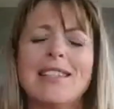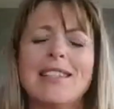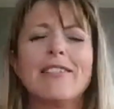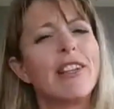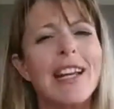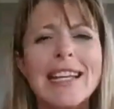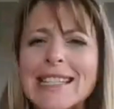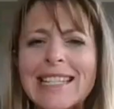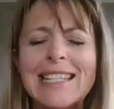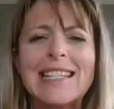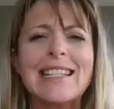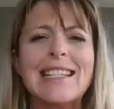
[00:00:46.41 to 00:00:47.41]
different
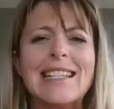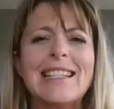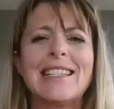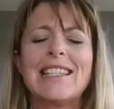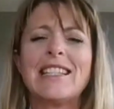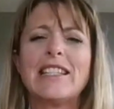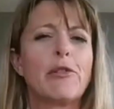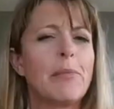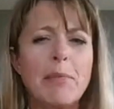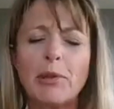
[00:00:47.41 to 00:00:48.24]
ideas and different